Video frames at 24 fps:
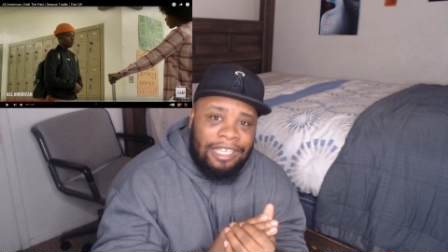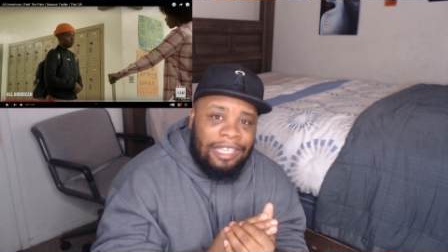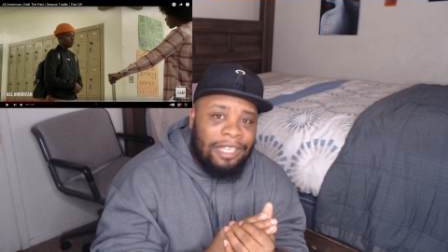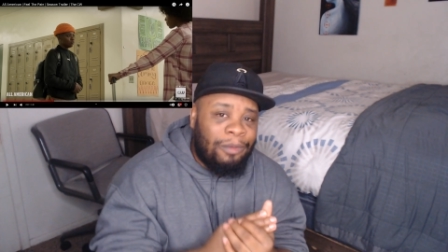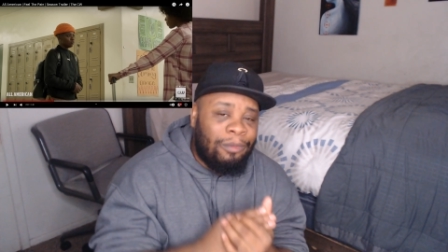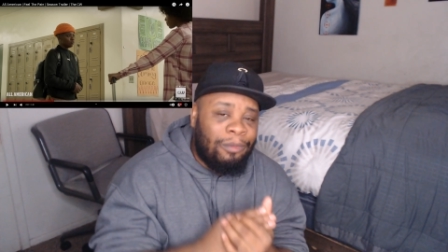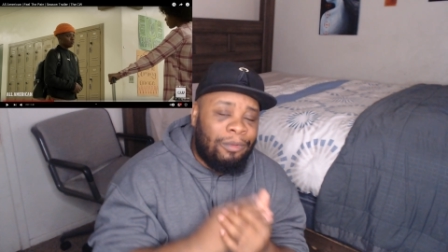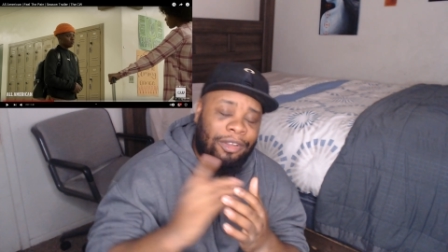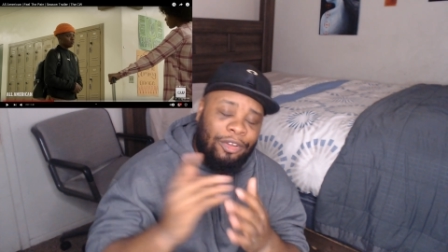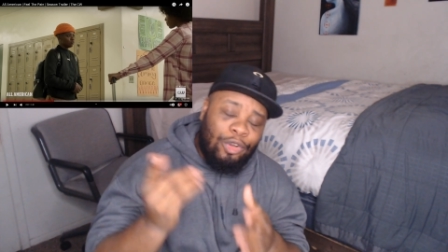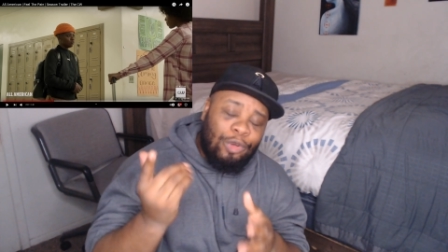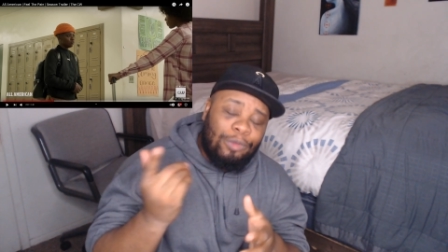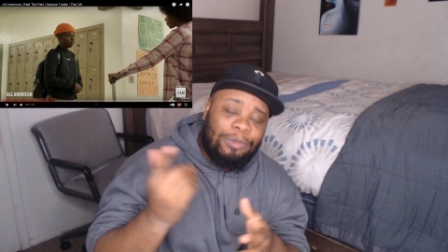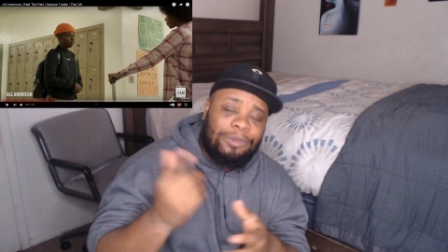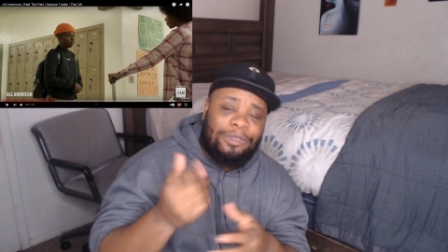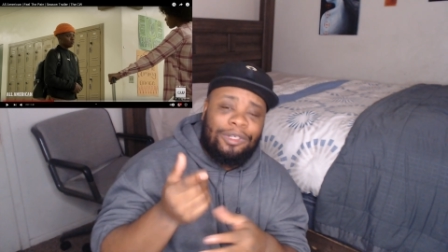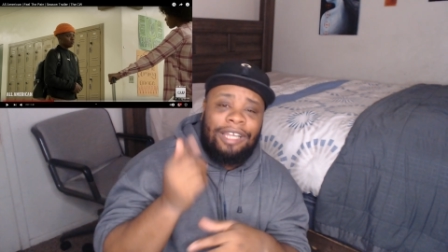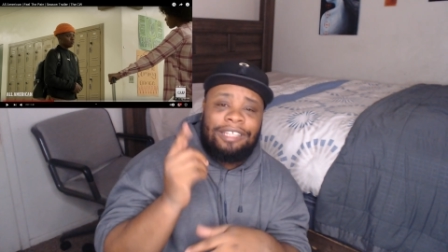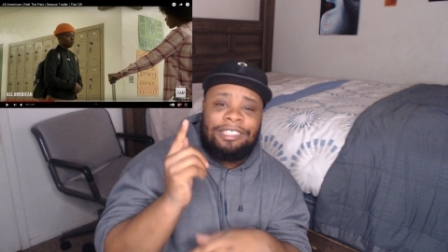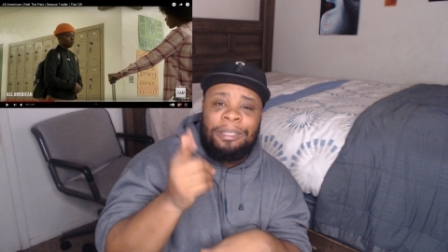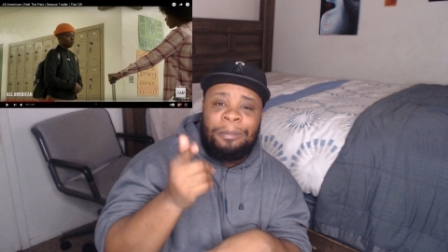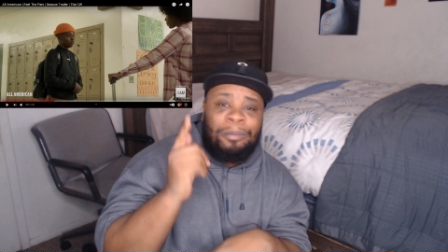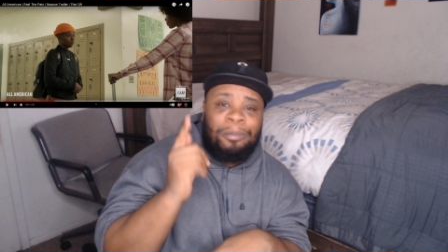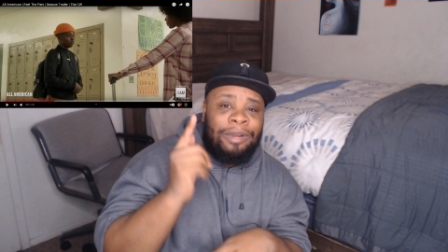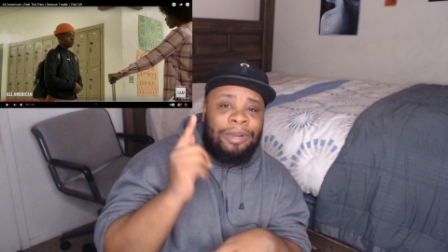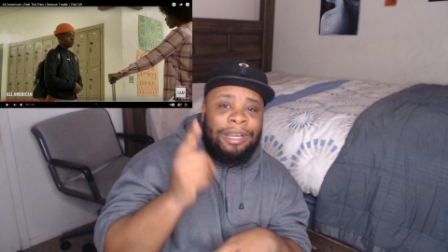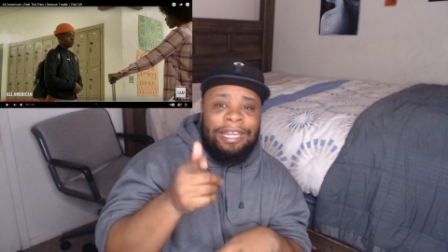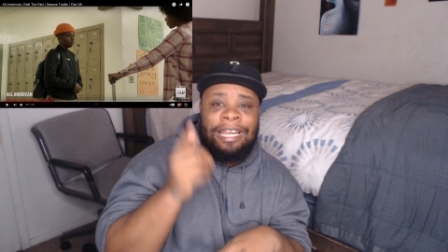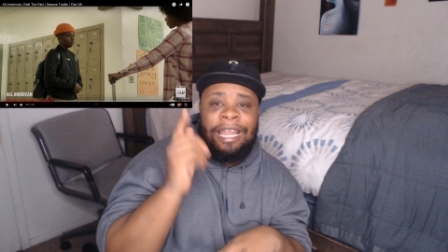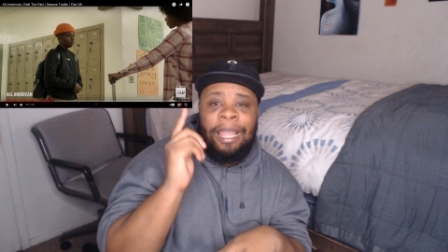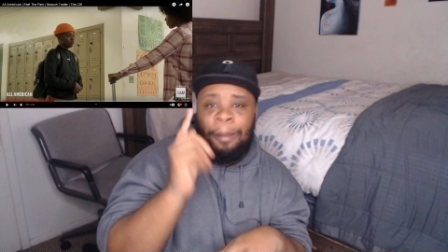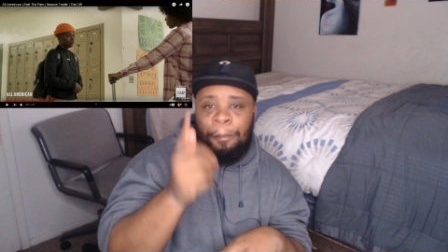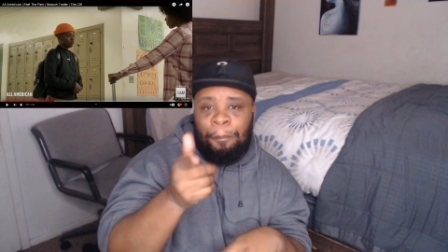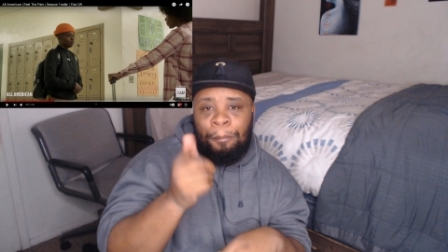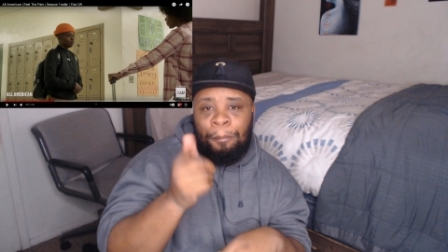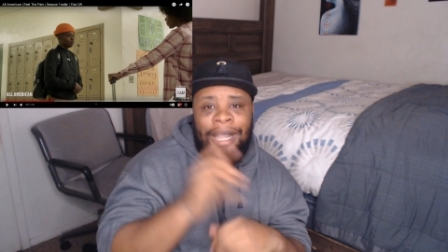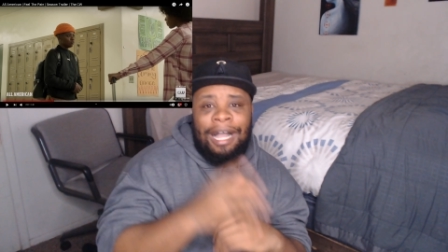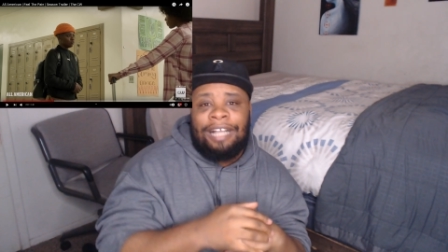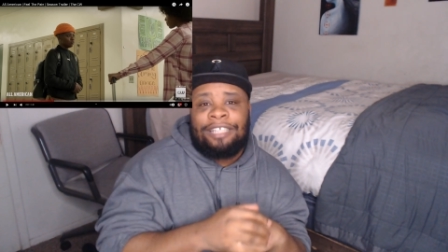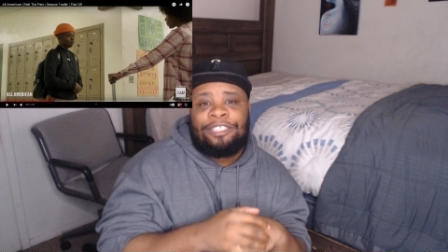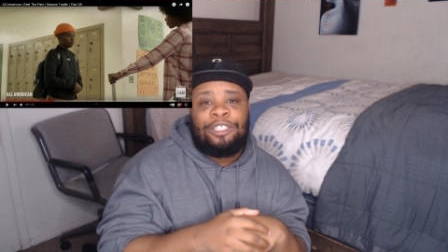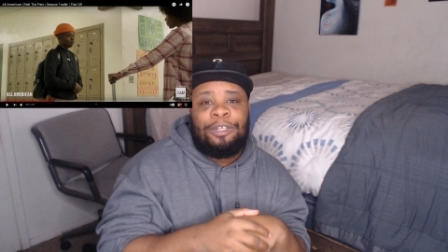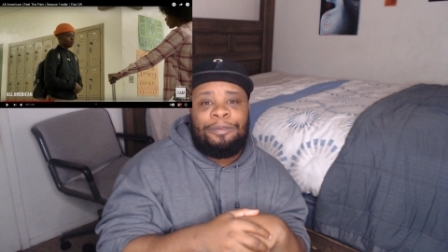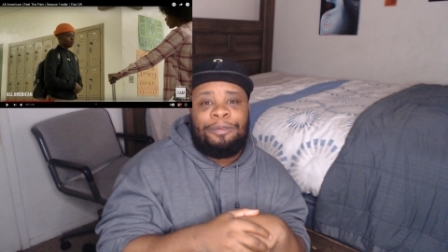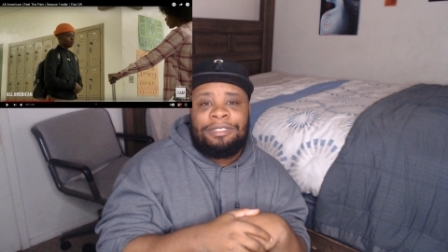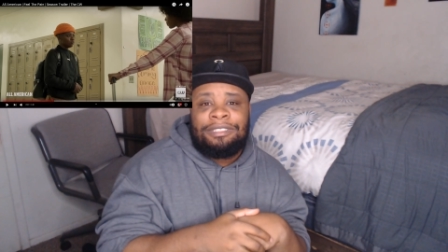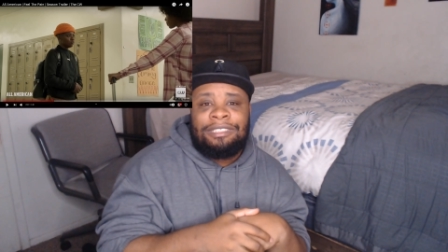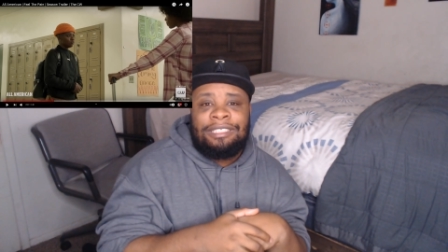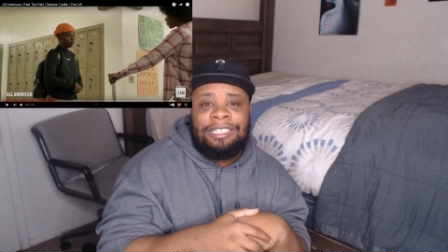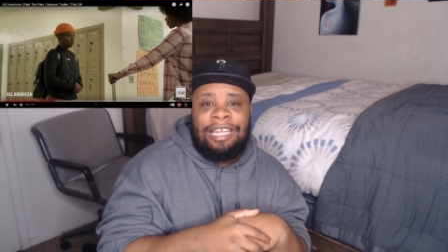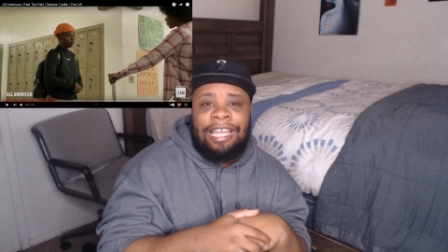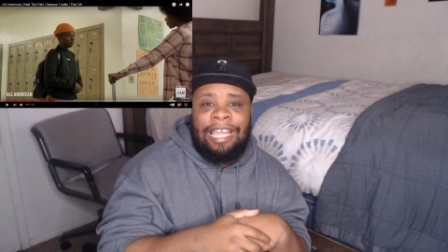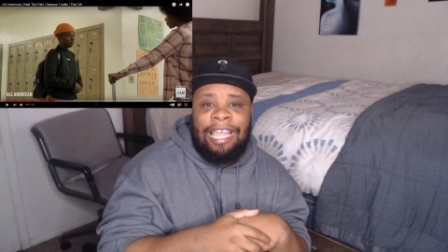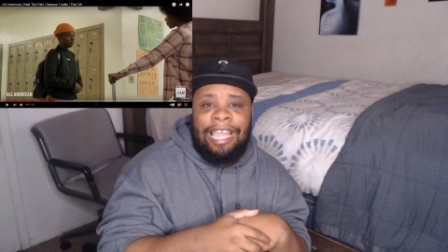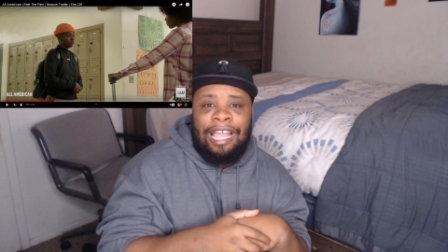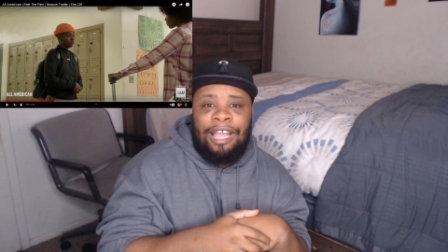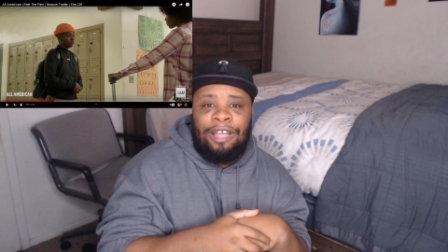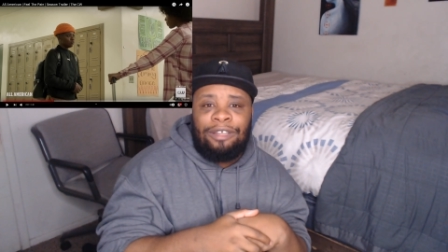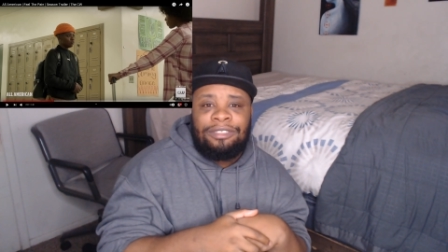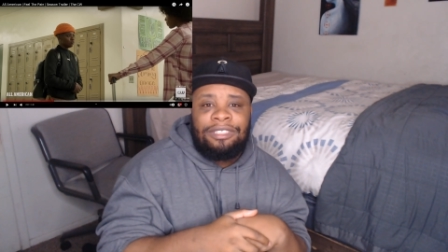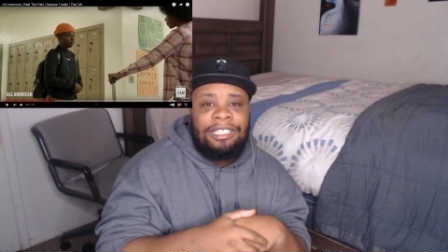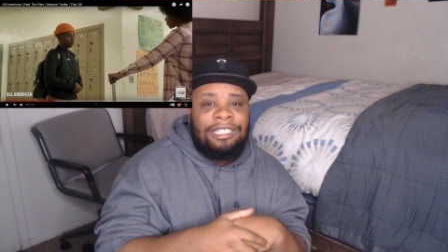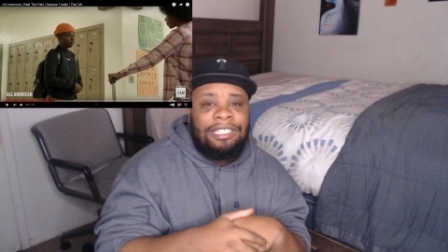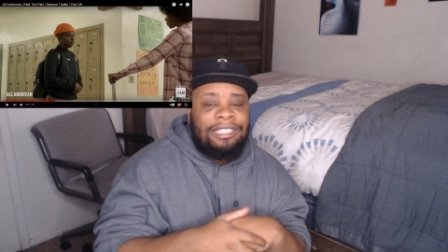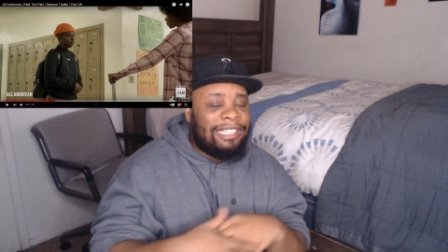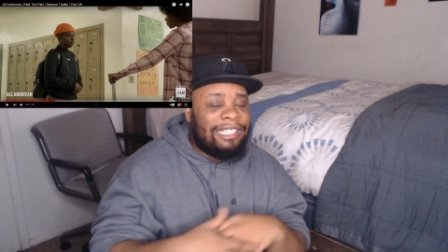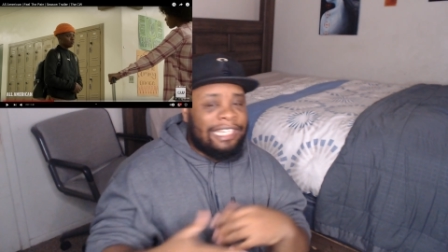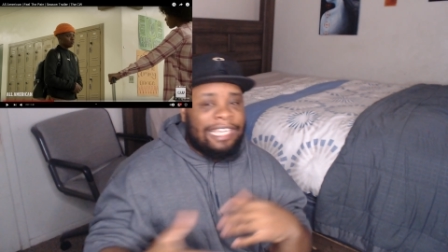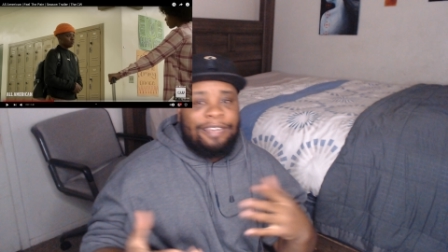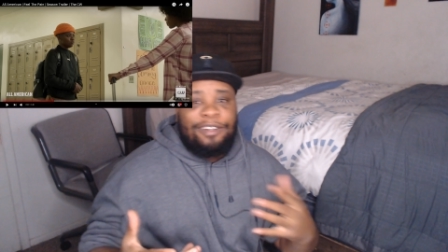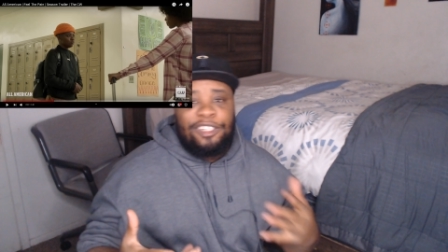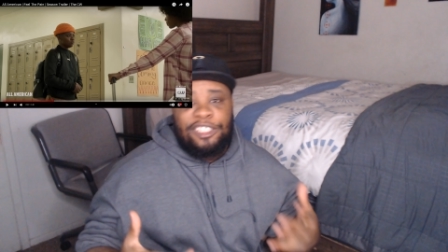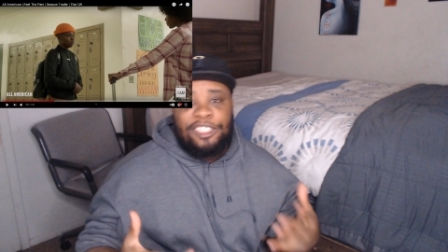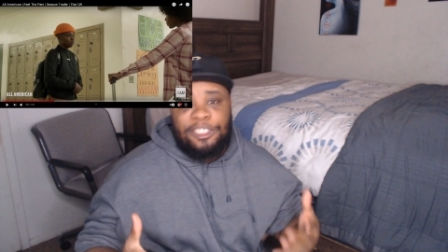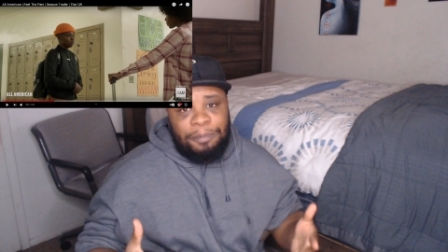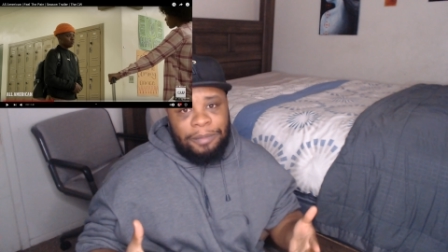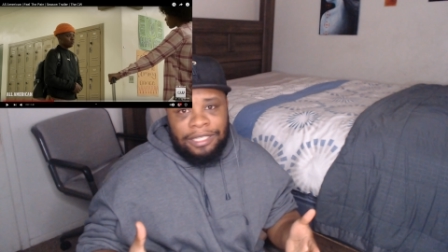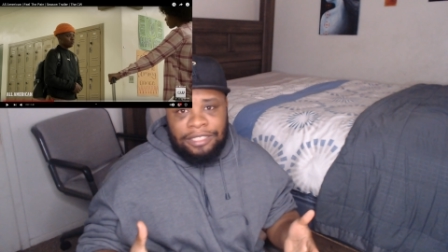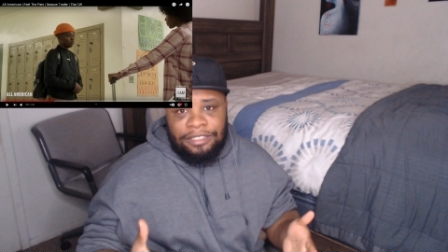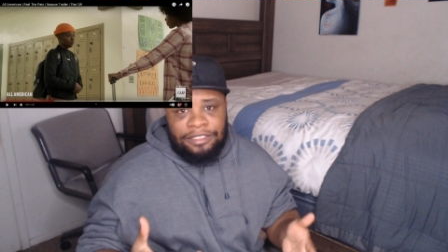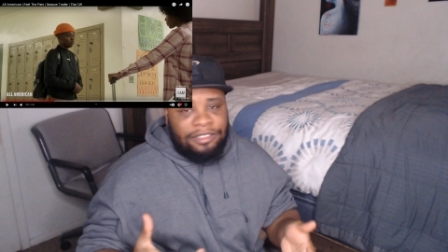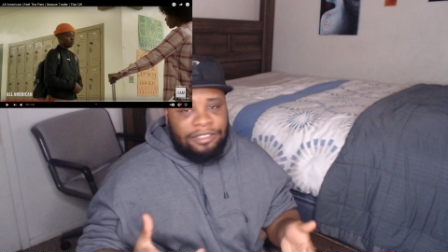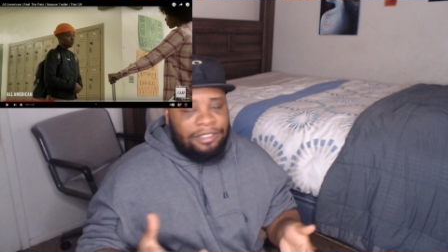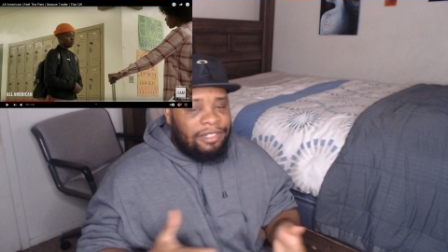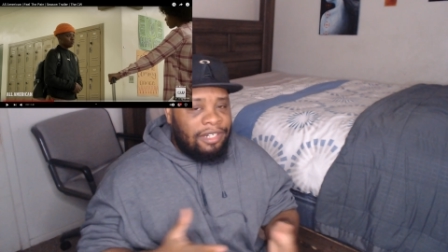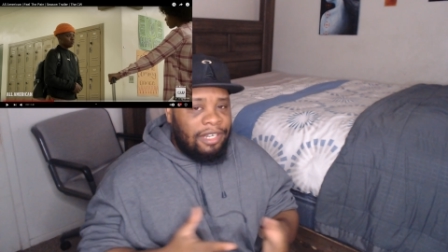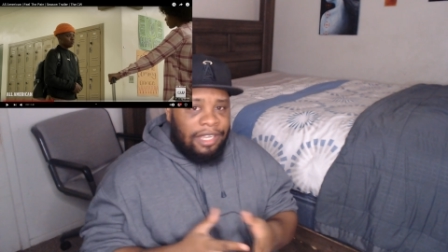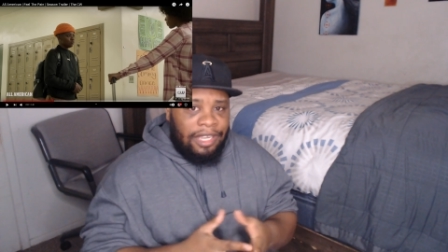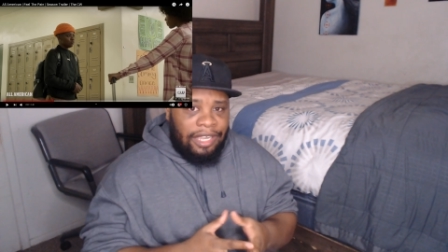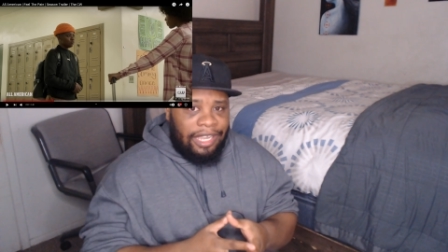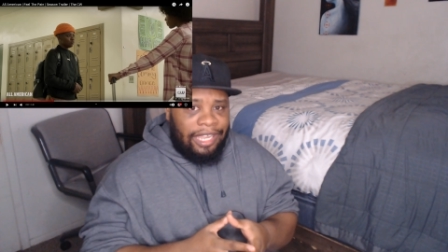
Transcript: When Coop tried to bring that box over to the house to give to Spencer,